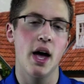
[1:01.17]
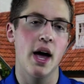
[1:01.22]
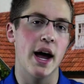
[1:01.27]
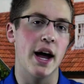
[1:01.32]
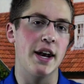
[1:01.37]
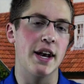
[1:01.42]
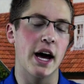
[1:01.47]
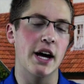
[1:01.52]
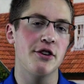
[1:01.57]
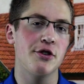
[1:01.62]

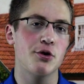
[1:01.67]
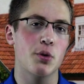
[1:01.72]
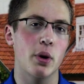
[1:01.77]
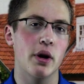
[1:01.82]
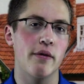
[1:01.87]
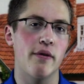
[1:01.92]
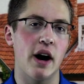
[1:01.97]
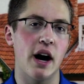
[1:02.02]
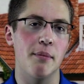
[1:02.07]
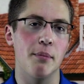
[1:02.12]
In
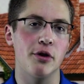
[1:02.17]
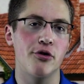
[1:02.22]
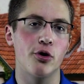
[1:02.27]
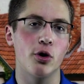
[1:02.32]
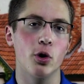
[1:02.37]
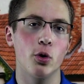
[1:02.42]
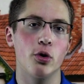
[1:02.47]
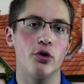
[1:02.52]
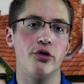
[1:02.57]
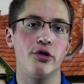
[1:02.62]
1925, Mr.
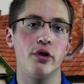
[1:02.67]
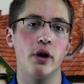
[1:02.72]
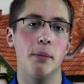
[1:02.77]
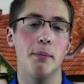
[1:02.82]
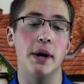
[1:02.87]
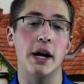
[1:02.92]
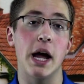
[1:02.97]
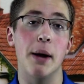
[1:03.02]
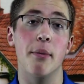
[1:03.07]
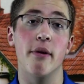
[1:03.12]
Lewis
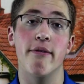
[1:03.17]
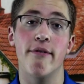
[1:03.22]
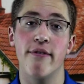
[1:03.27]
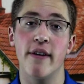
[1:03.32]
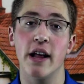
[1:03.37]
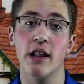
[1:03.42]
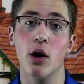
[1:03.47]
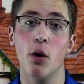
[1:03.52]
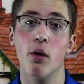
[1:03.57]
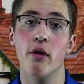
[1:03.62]
became a Fellow